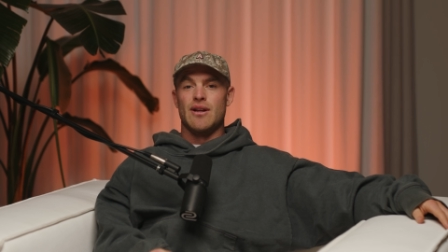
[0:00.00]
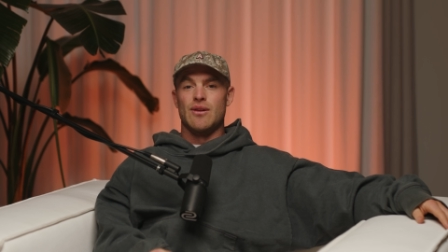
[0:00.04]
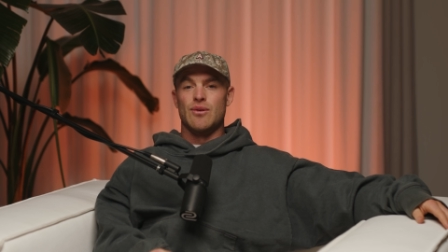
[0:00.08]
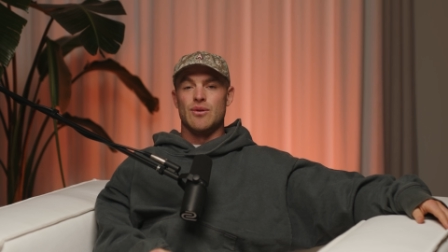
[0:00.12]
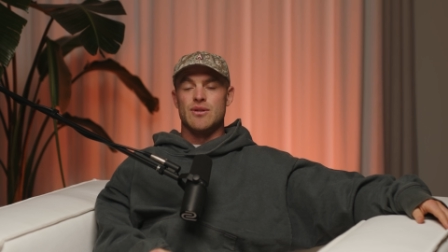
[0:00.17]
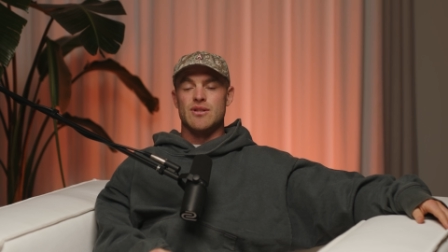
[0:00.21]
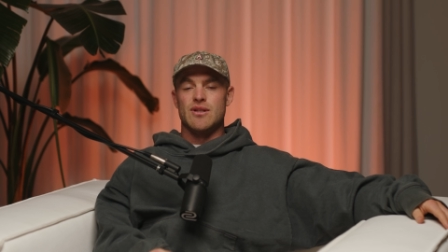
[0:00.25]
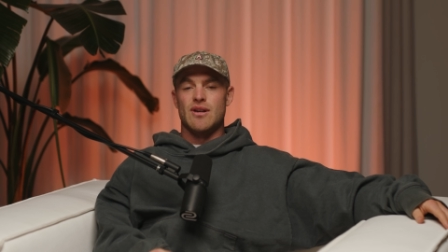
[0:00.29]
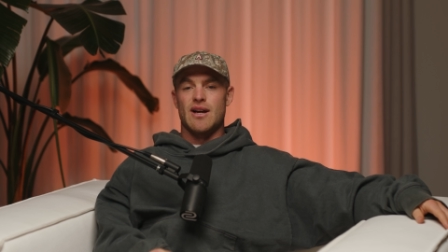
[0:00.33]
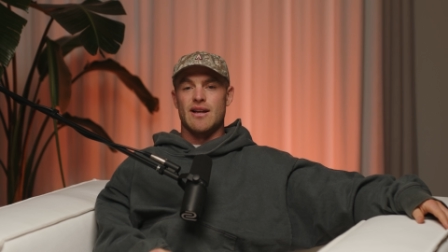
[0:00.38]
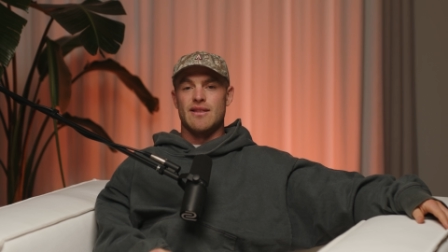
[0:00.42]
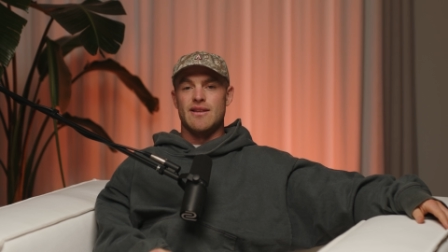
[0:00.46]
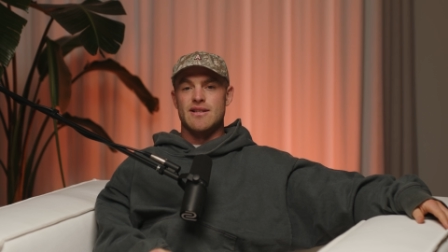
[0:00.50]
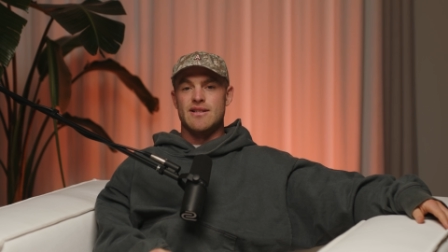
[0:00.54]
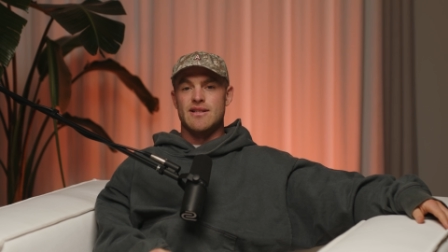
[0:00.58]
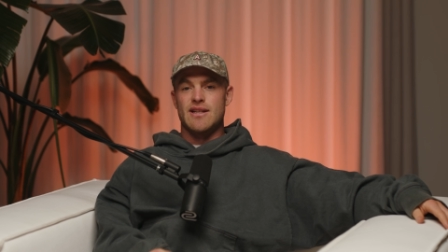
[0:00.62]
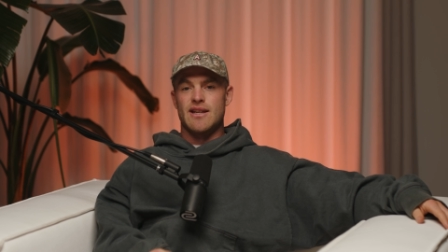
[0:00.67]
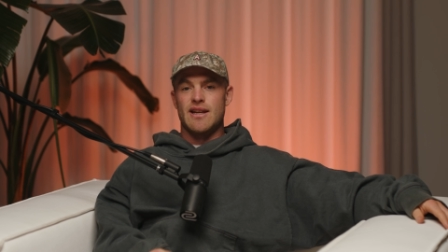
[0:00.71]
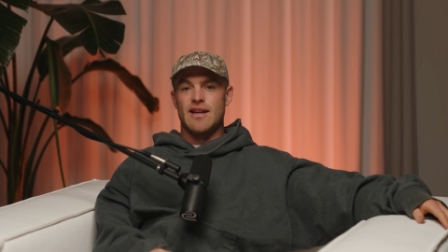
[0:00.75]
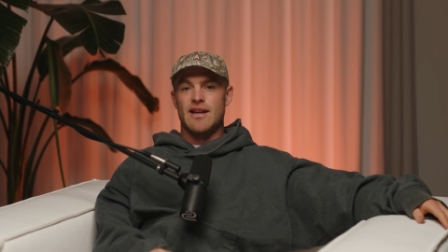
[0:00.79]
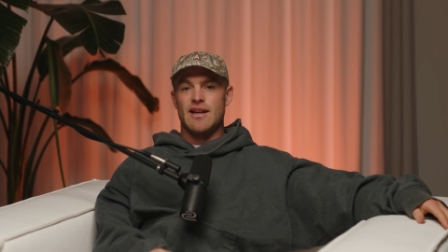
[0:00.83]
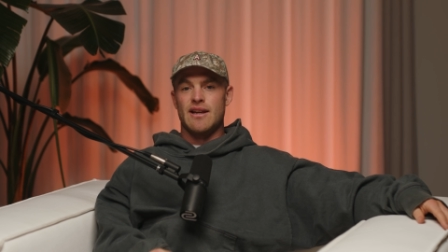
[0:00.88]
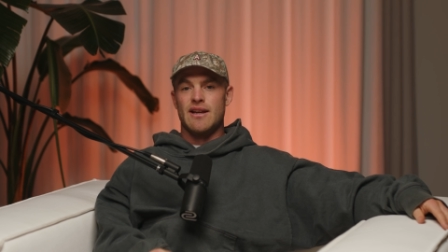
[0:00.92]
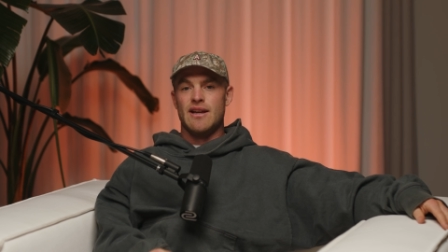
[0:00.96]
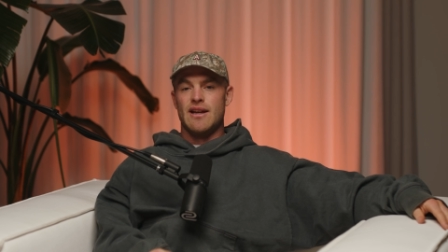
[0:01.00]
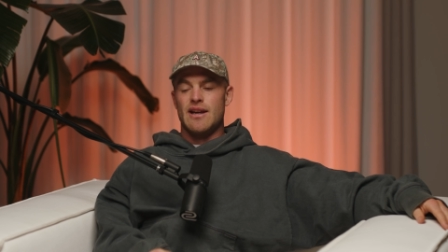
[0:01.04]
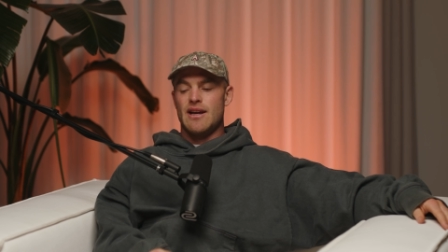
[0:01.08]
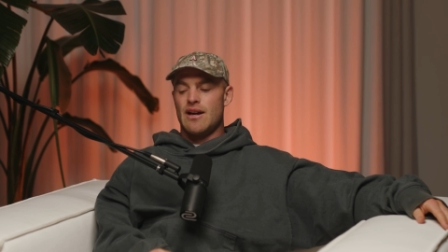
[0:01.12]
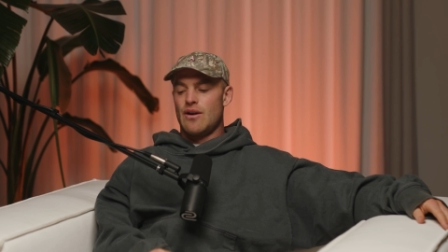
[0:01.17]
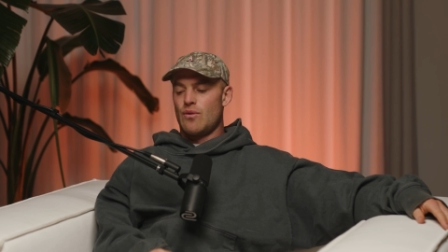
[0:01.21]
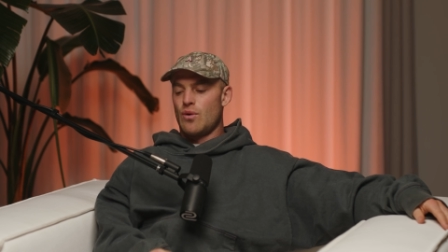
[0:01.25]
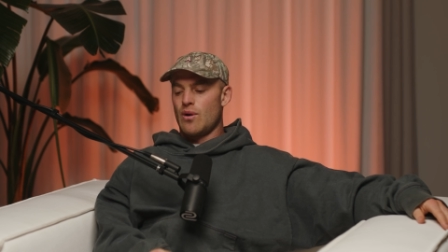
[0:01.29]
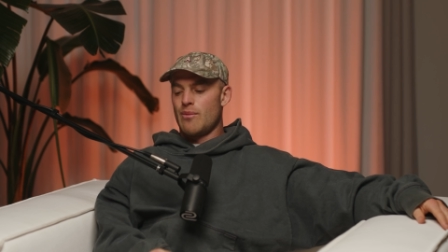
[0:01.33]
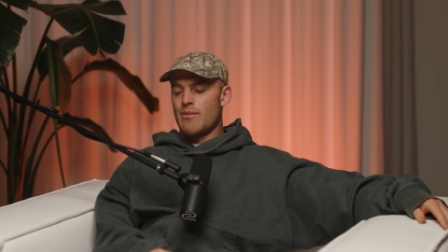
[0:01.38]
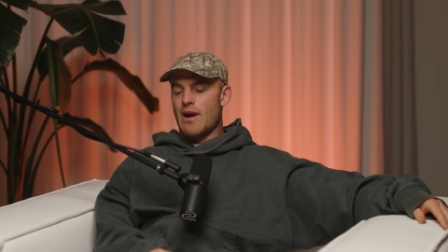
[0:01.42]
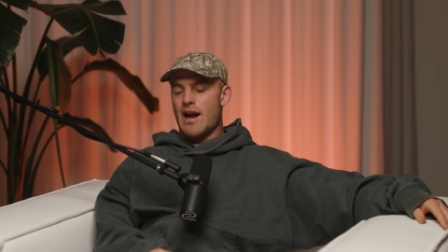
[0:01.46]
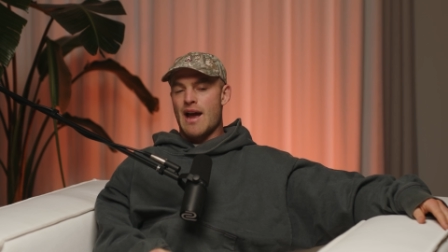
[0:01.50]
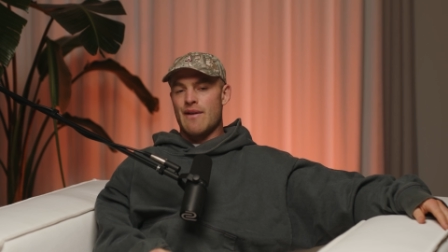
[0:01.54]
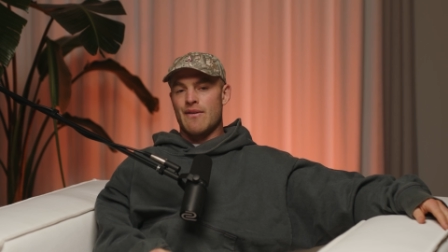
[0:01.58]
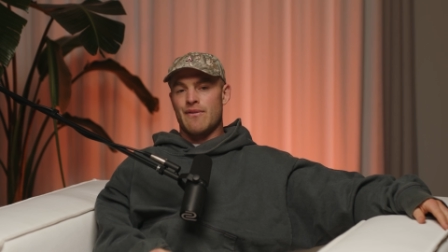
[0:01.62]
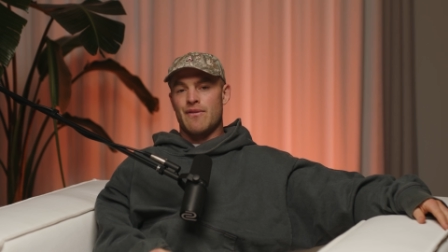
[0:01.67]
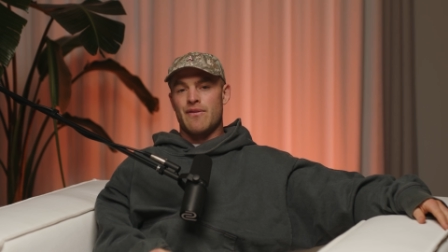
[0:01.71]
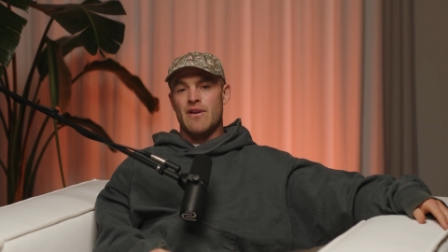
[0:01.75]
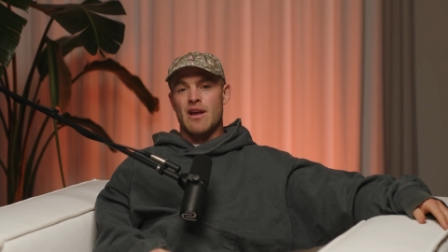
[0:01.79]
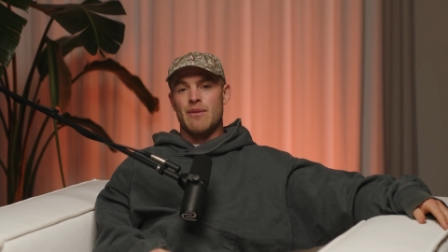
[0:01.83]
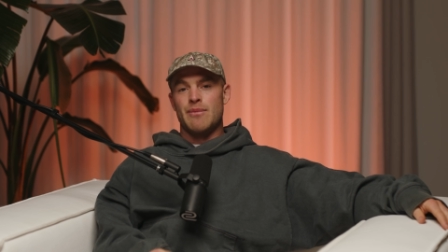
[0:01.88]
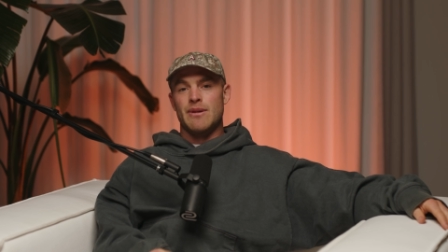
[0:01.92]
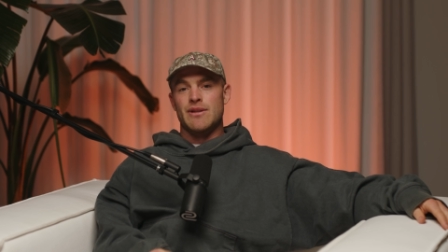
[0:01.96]
It looks like this year we may have
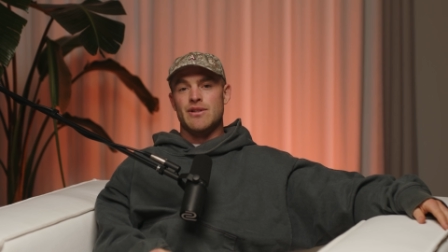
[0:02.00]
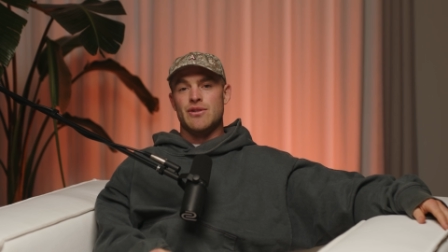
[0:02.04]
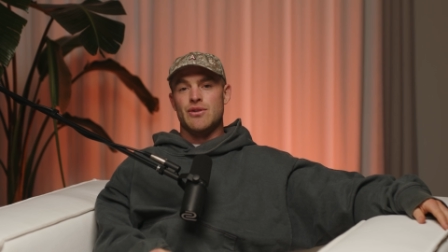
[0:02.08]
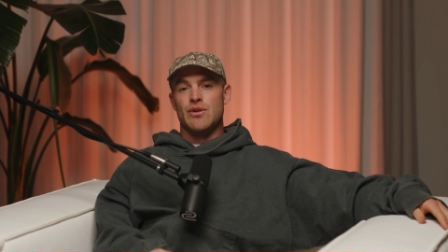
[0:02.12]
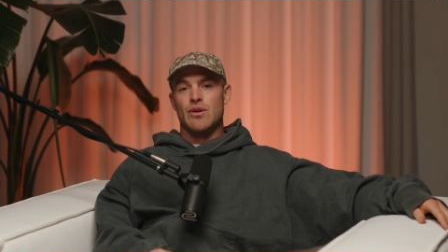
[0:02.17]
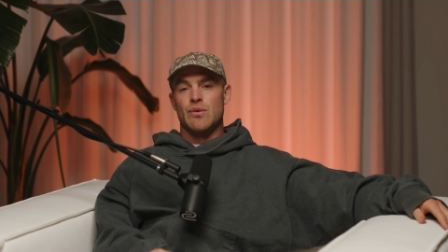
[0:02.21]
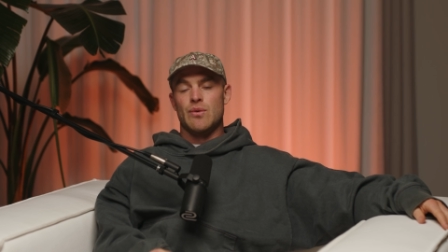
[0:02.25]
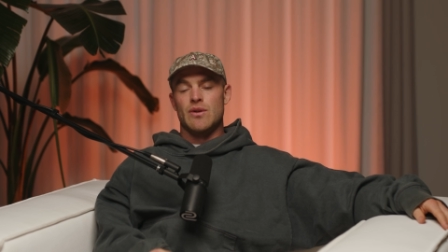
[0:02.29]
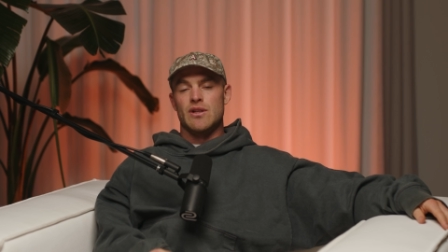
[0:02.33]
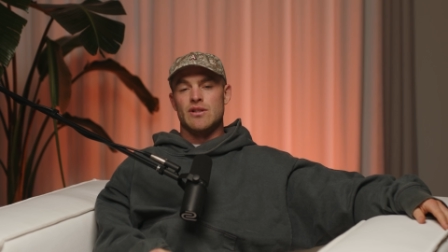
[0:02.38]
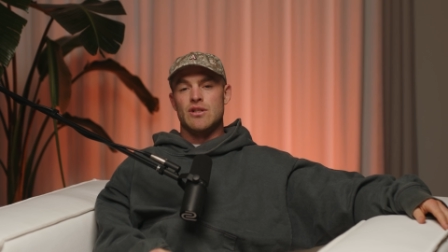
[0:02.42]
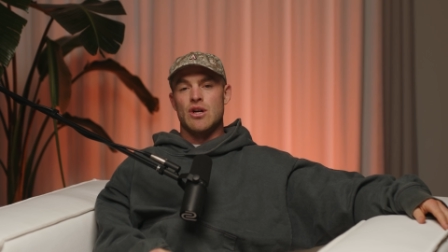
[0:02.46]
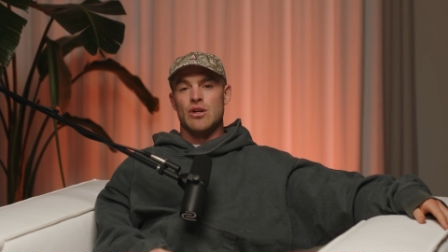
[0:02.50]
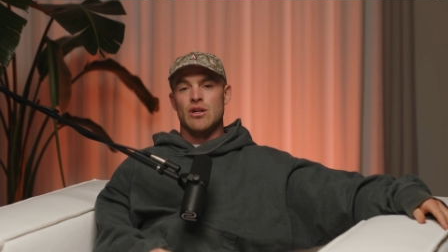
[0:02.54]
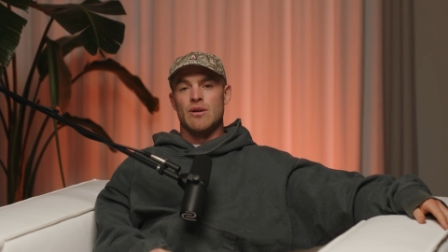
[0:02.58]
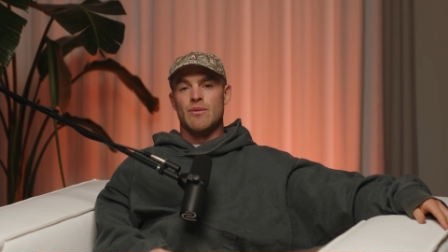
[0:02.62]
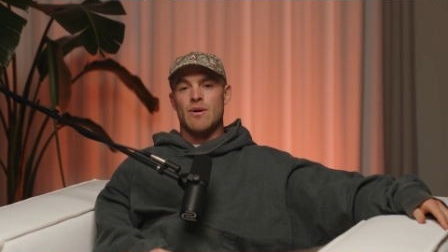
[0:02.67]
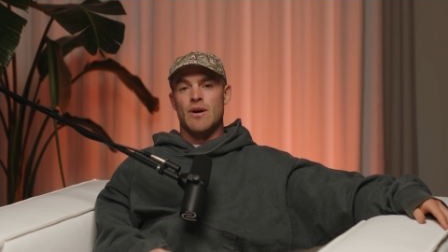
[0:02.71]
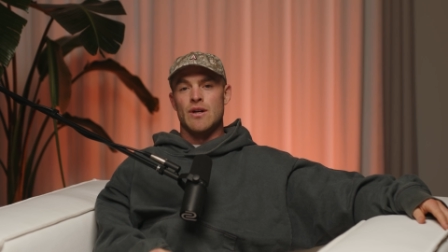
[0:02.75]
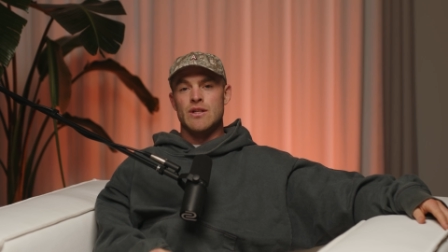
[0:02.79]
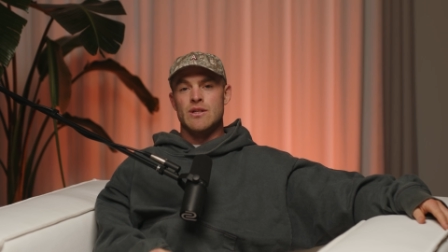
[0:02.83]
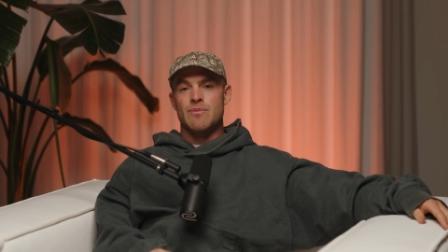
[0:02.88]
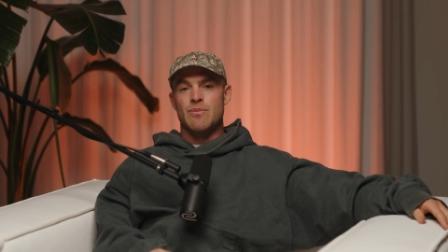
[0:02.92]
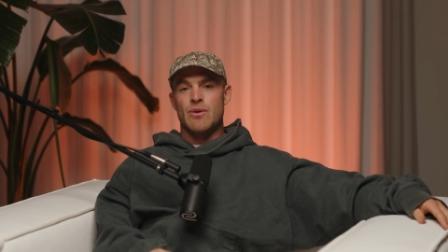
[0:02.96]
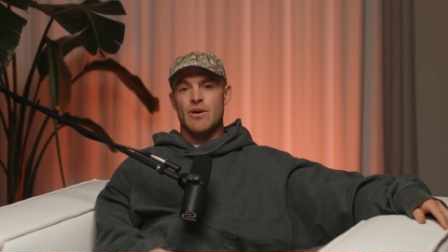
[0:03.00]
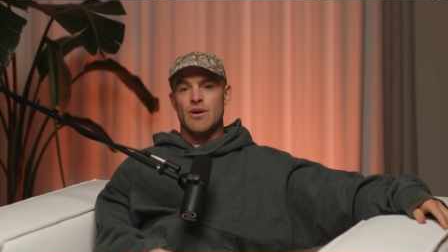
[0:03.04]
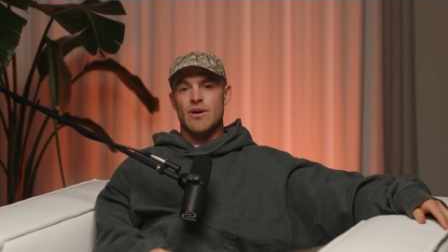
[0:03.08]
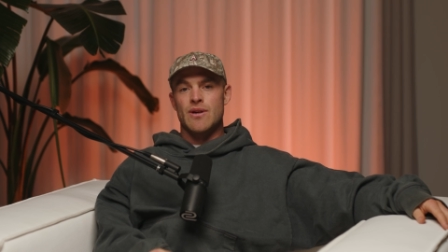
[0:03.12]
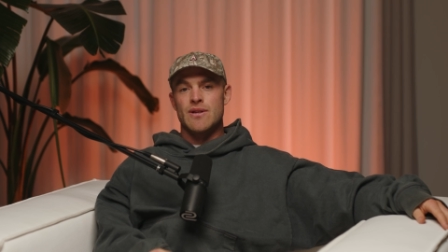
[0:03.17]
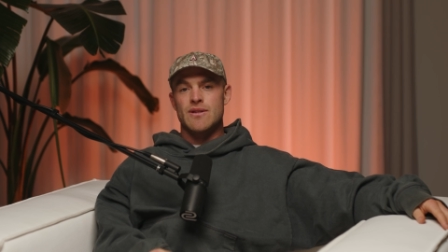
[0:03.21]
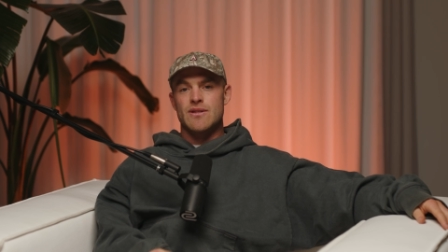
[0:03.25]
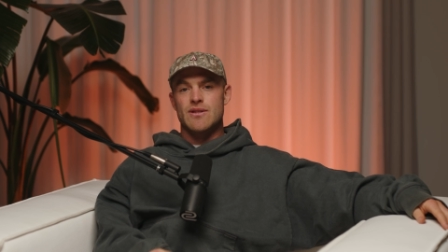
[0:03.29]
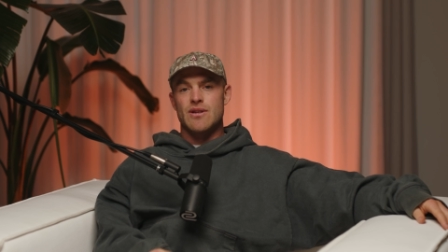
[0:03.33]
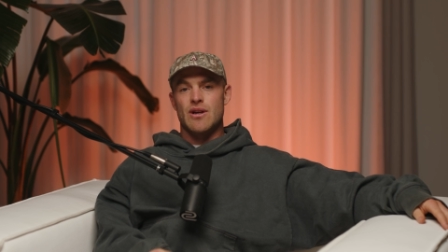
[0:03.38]
a fair bit to do with the Tottenham Hotspurs,